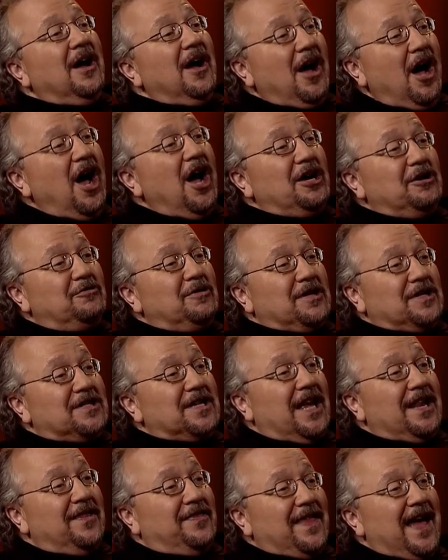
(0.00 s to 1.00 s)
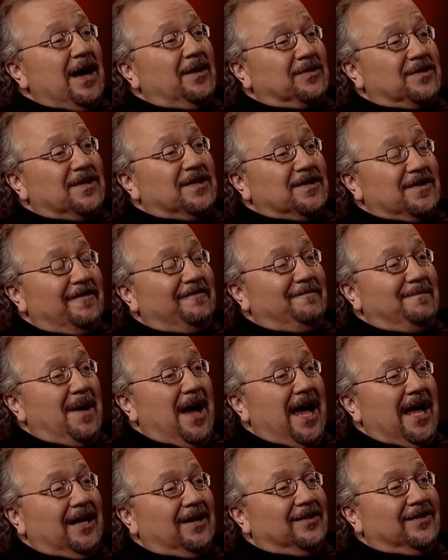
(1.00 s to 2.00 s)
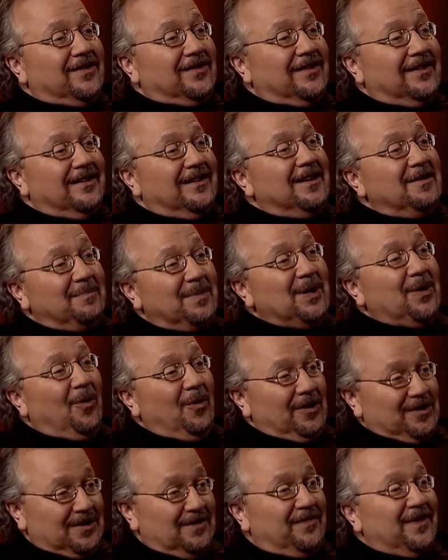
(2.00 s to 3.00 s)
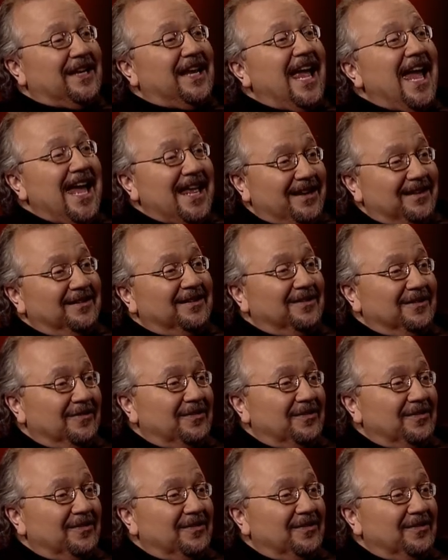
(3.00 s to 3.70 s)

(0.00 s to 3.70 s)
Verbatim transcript: hundreds and thousands of miles because of, again,